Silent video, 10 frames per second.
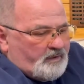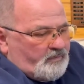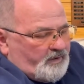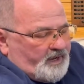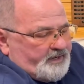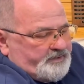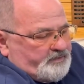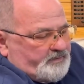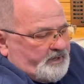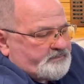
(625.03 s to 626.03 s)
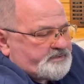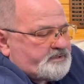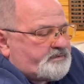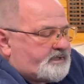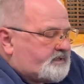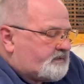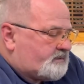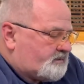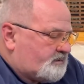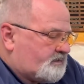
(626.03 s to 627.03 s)
What I do when I'm shooting
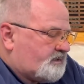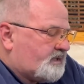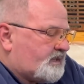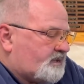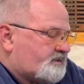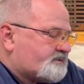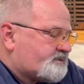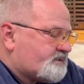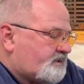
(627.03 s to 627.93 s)
is